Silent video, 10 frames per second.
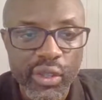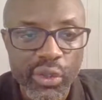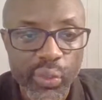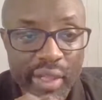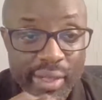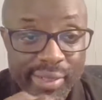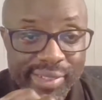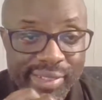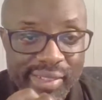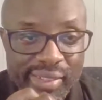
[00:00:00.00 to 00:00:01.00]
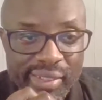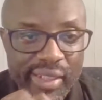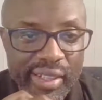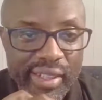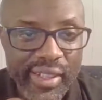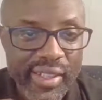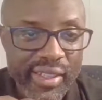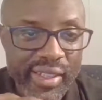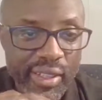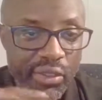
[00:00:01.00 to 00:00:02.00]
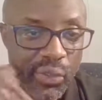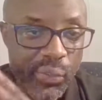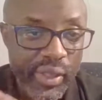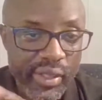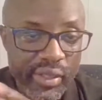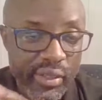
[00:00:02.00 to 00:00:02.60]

You relax, and day three,